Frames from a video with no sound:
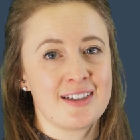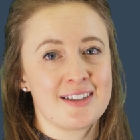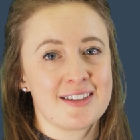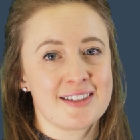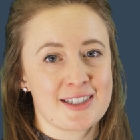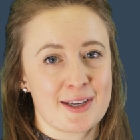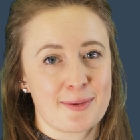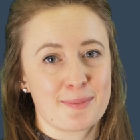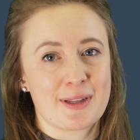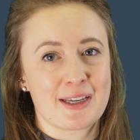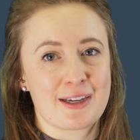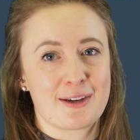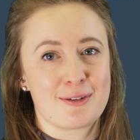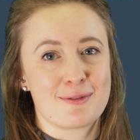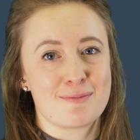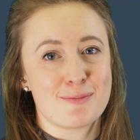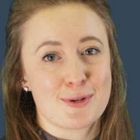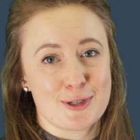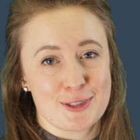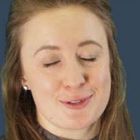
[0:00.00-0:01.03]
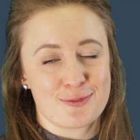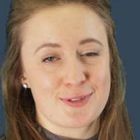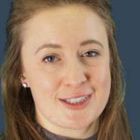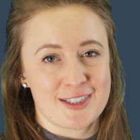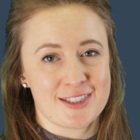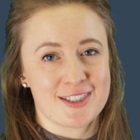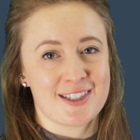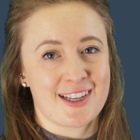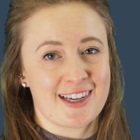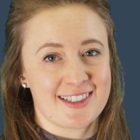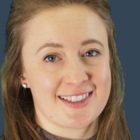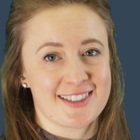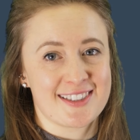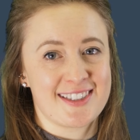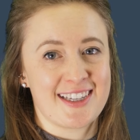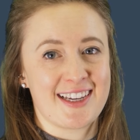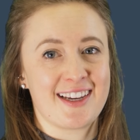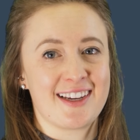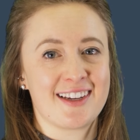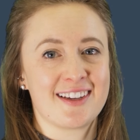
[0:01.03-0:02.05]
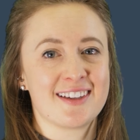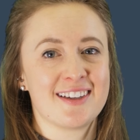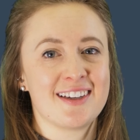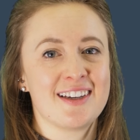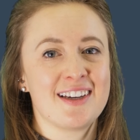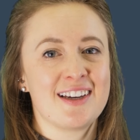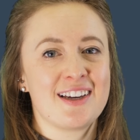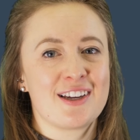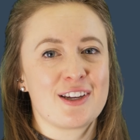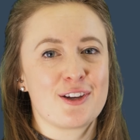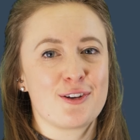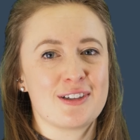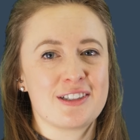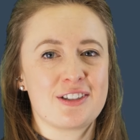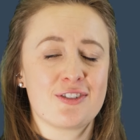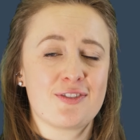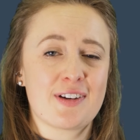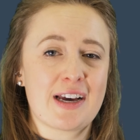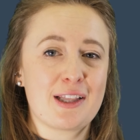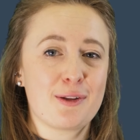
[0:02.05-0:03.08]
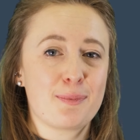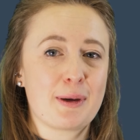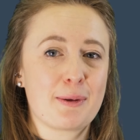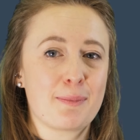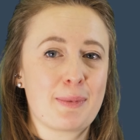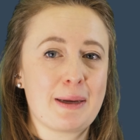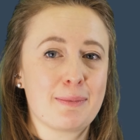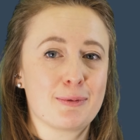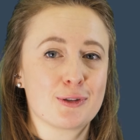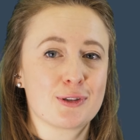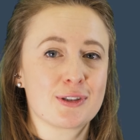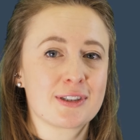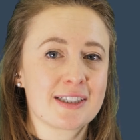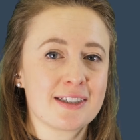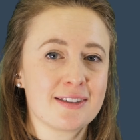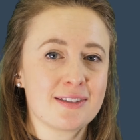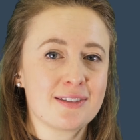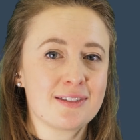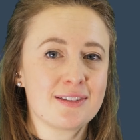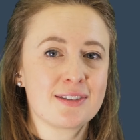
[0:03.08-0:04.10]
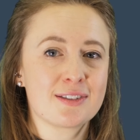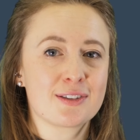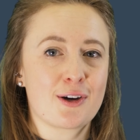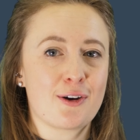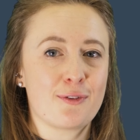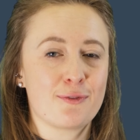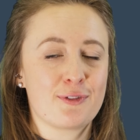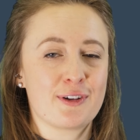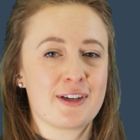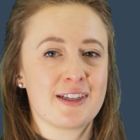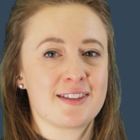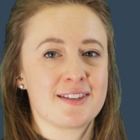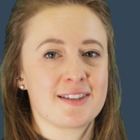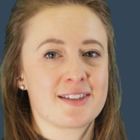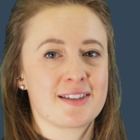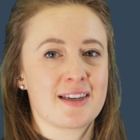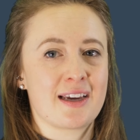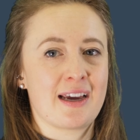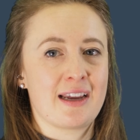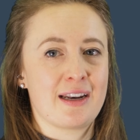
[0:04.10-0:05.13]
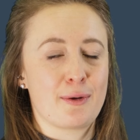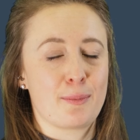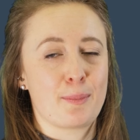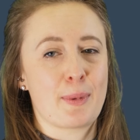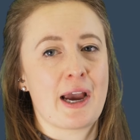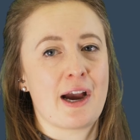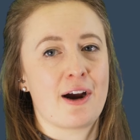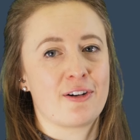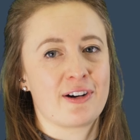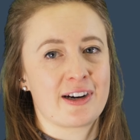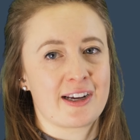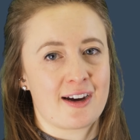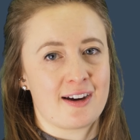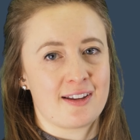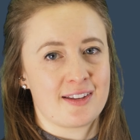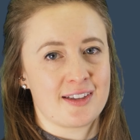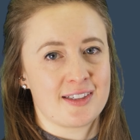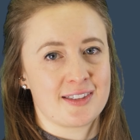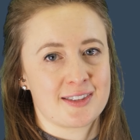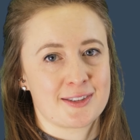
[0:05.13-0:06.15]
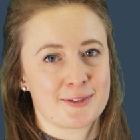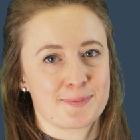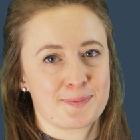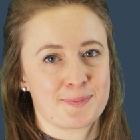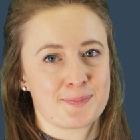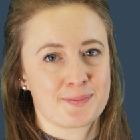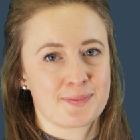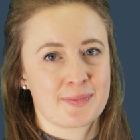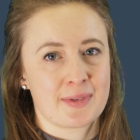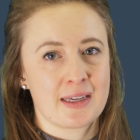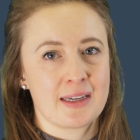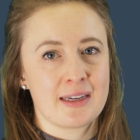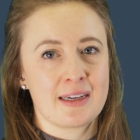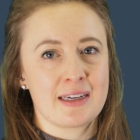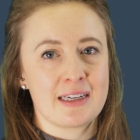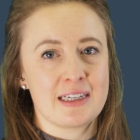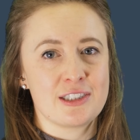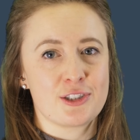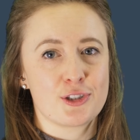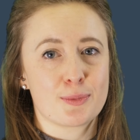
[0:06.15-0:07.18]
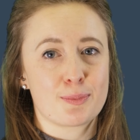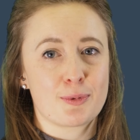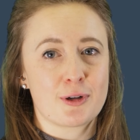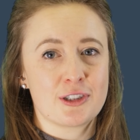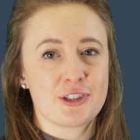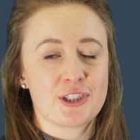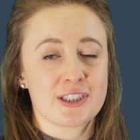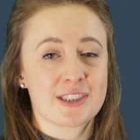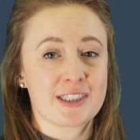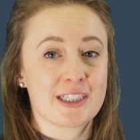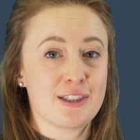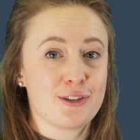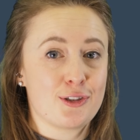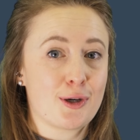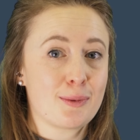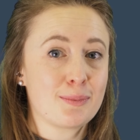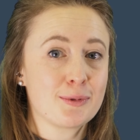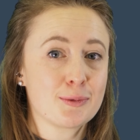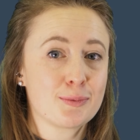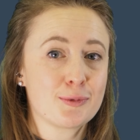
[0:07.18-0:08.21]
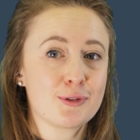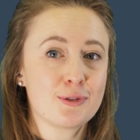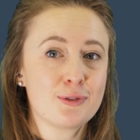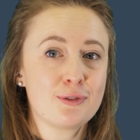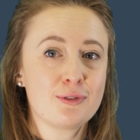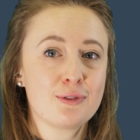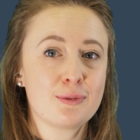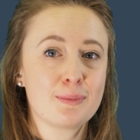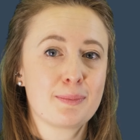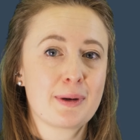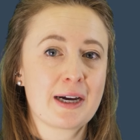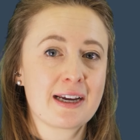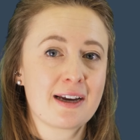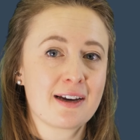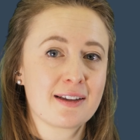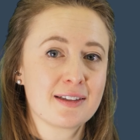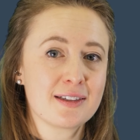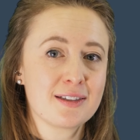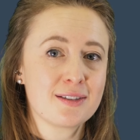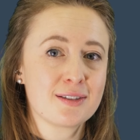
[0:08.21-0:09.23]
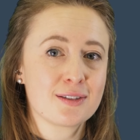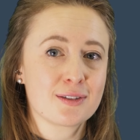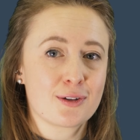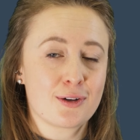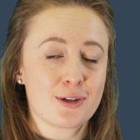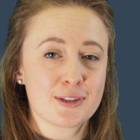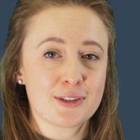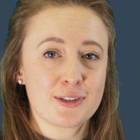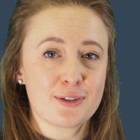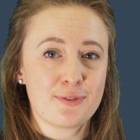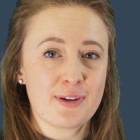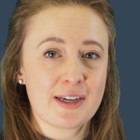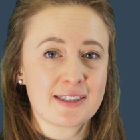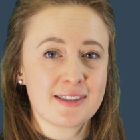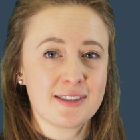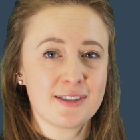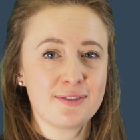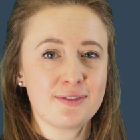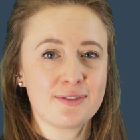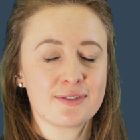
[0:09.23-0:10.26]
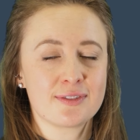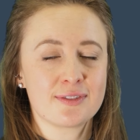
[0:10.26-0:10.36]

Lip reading: something most funders like to see, you are developing people's skills, confidence, and empowering others. Is your project adoptable by others, cost effective?